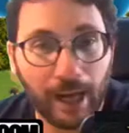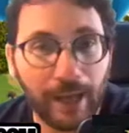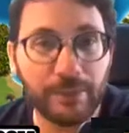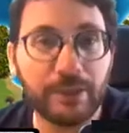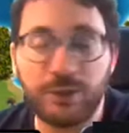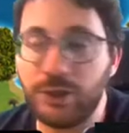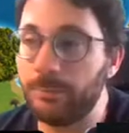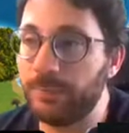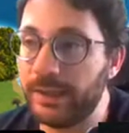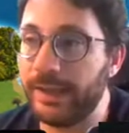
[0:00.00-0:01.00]
I'm in a
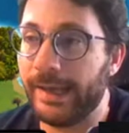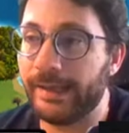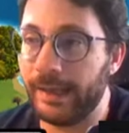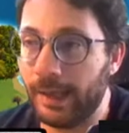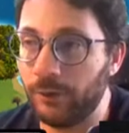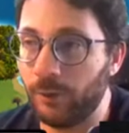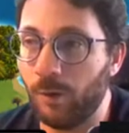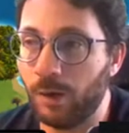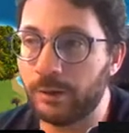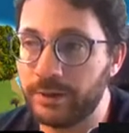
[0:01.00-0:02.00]
ship. He can't get out in the
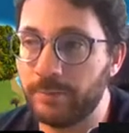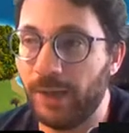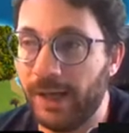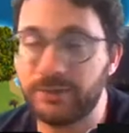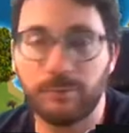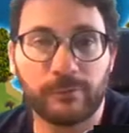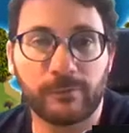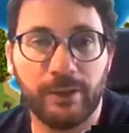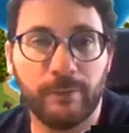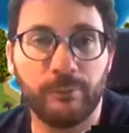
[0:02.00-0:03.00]
water. It's impossible
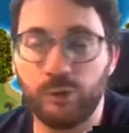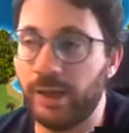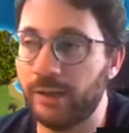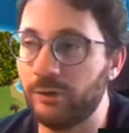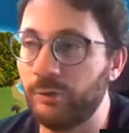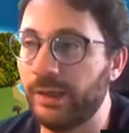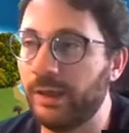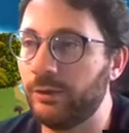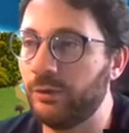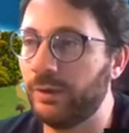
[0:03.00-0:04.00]
for him to get to
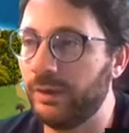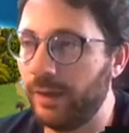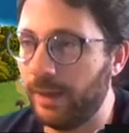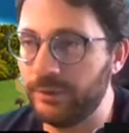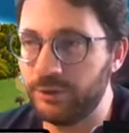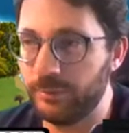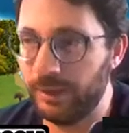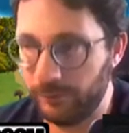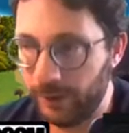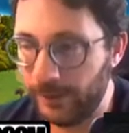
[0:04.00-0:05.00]
me and do any damage to
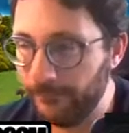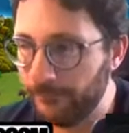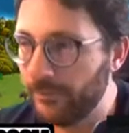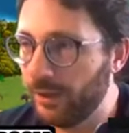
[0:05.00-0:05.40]
me, right?